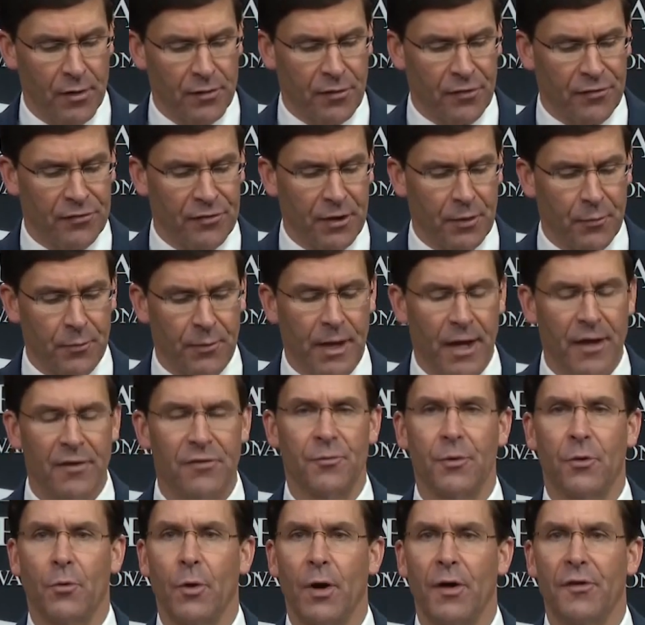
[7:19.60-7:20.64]
to
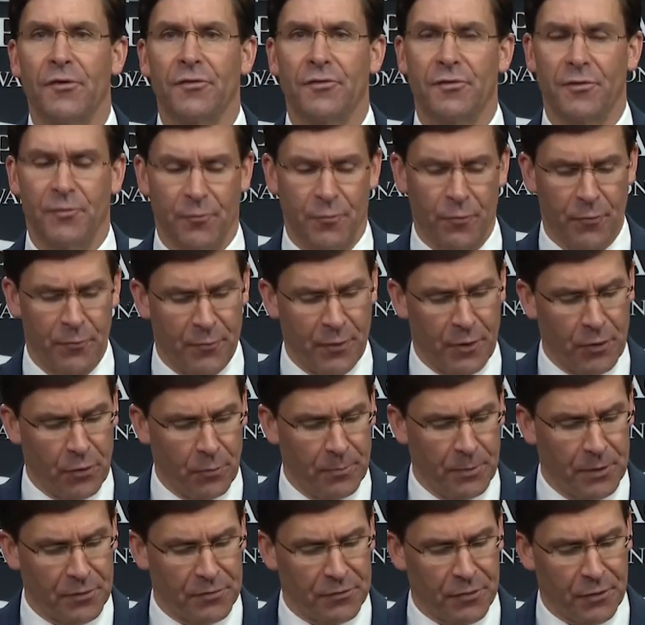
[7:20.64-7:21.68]
synchronize requests for federal
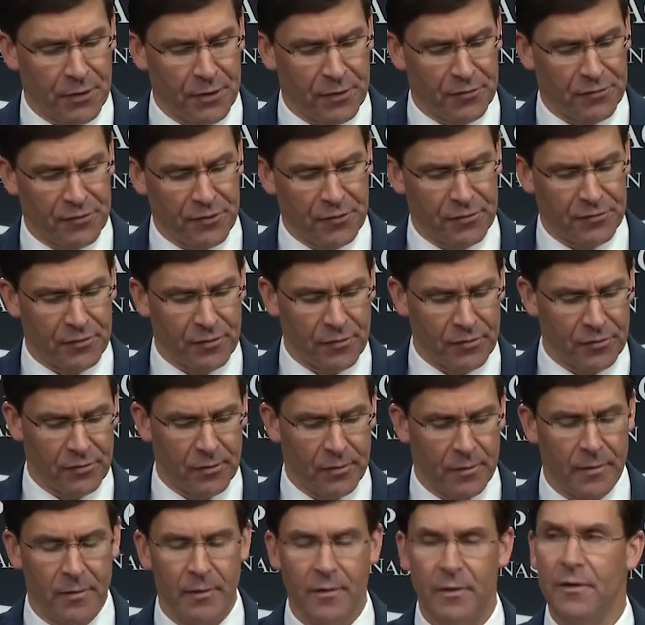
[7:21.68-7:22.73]
military assistance.
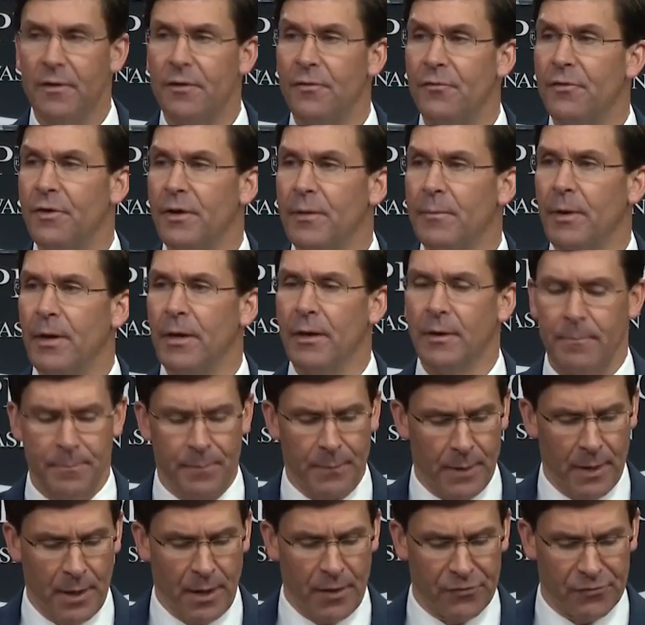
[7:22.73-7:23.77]
FEMA,
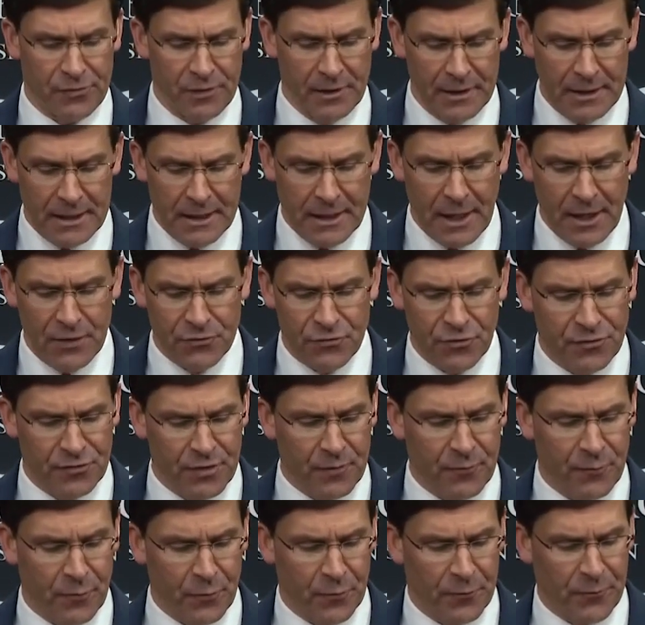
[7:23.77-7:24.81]
as the lead
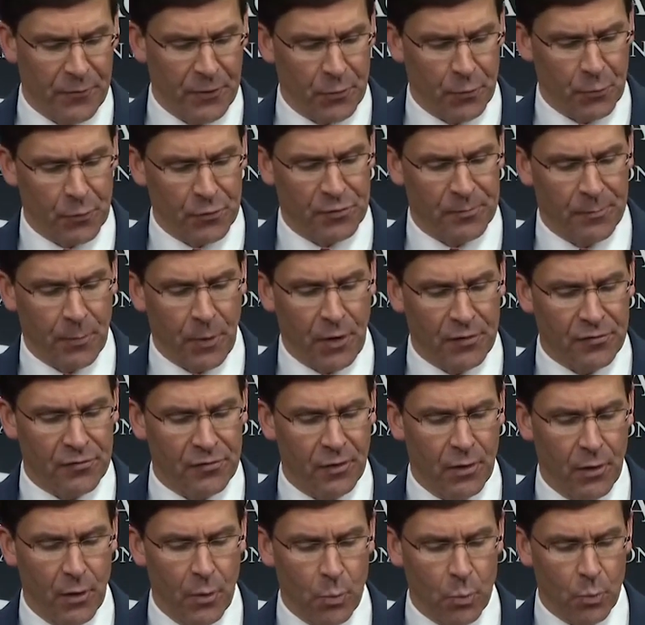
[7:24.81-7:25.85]
agency for the federal
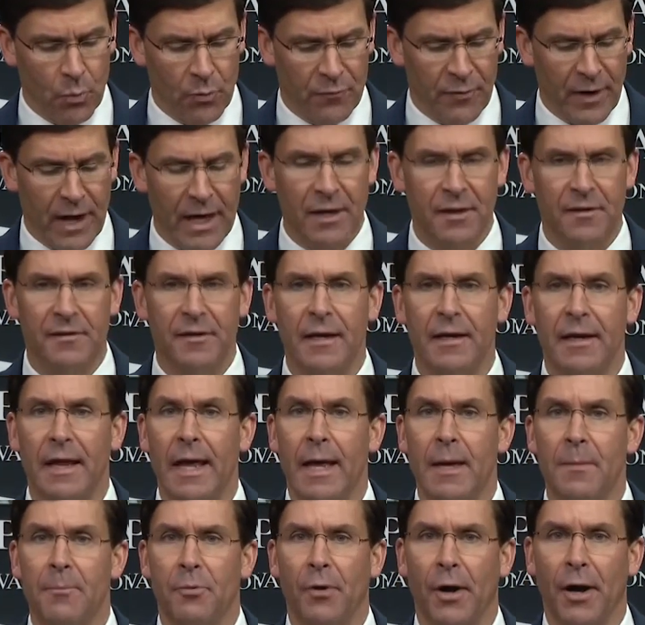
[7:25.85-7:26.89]
response, will validate
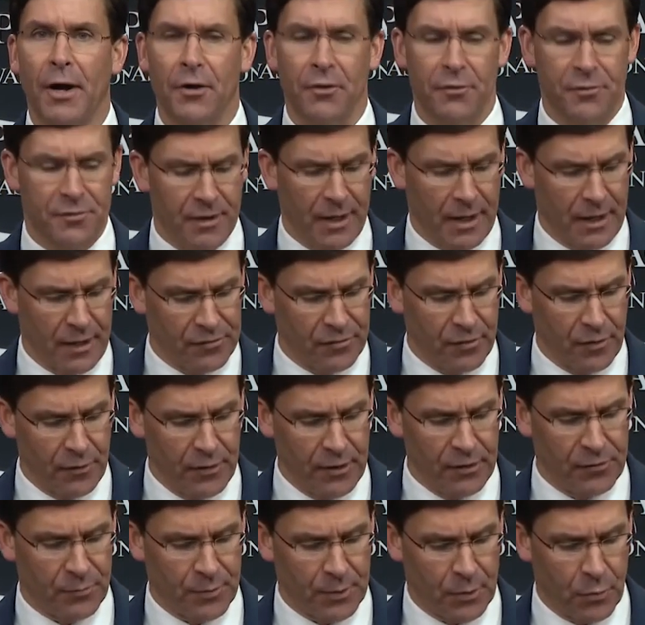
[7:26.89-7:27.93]
and prioritize
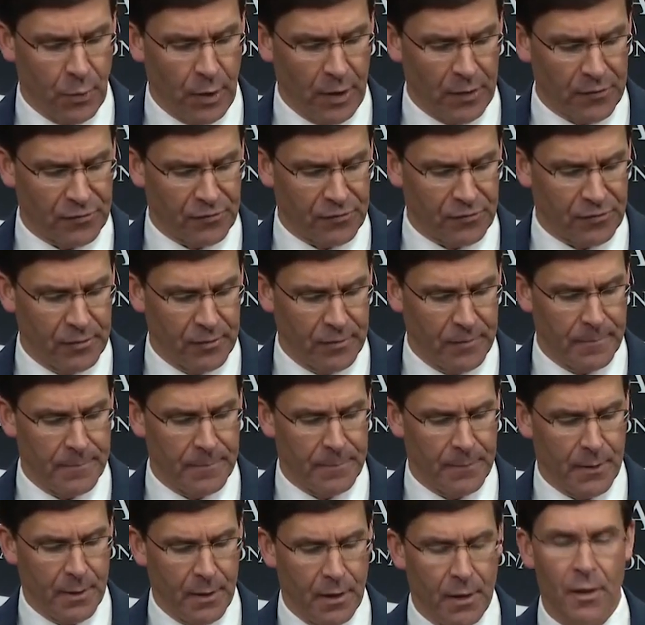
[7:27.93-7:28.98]
these requests.
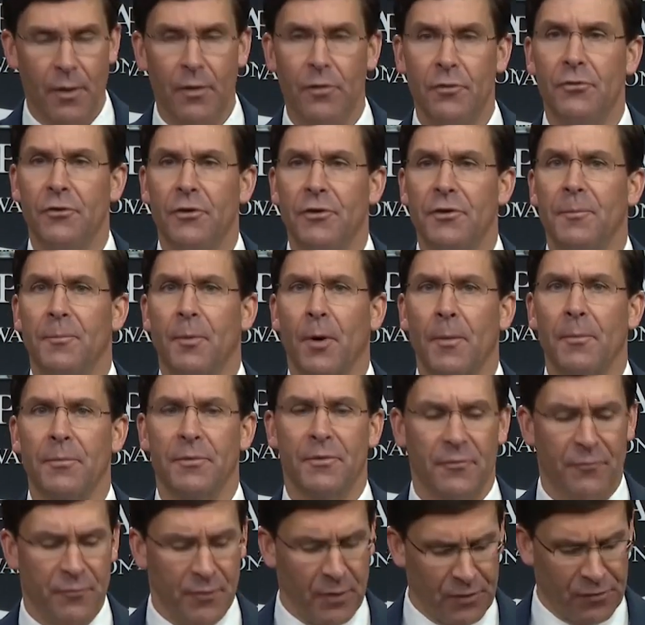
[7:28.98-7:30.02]
The
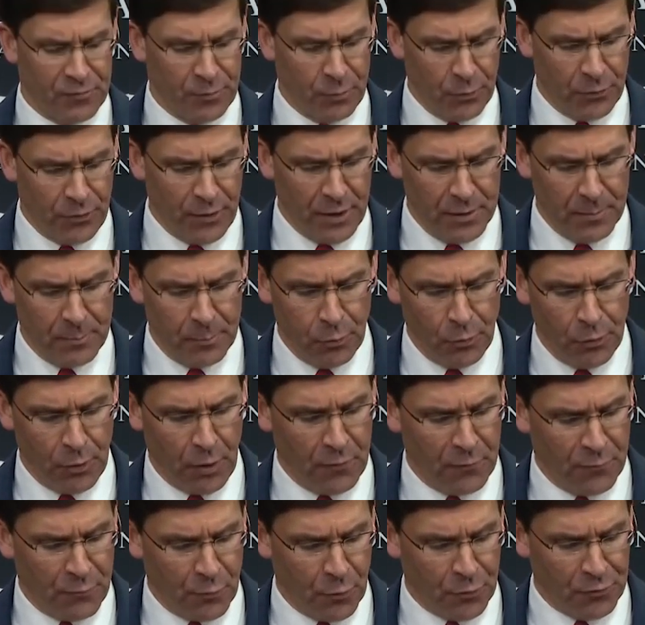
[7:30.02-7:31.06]
Department of Defense will then deploy
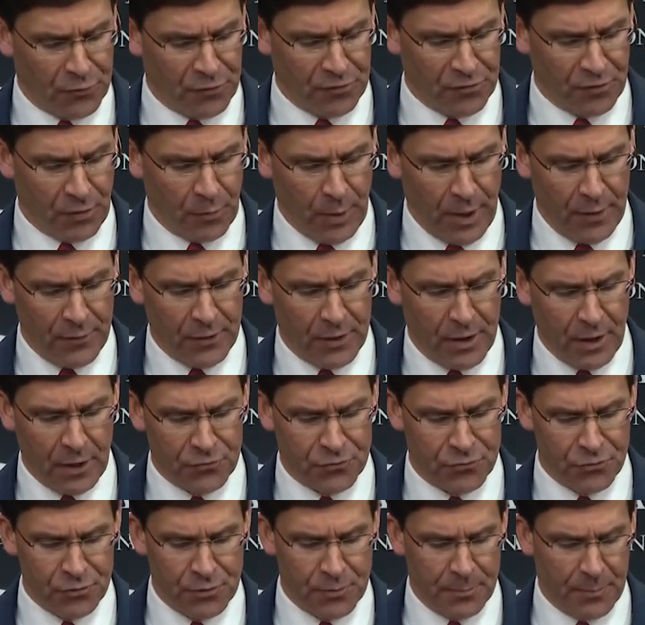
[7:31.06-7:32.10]
our forces around the
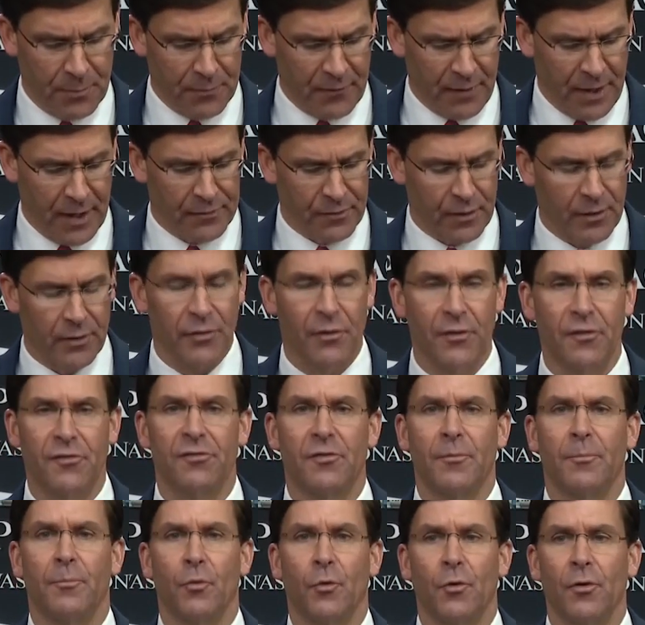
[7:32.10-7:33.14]
country to provide this
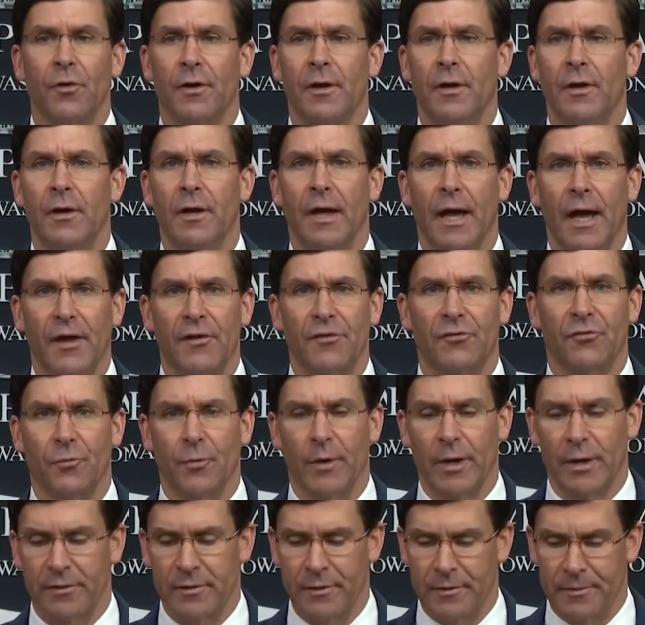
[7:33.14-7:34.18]
support as
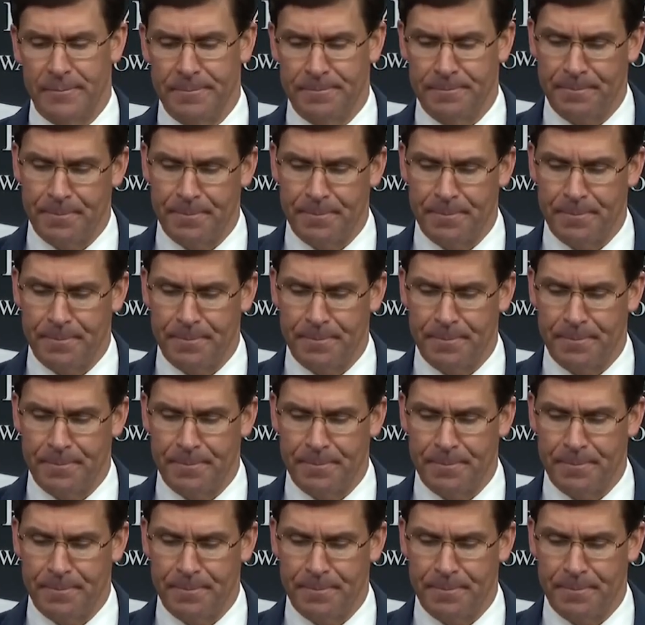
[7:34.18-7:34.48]
directed.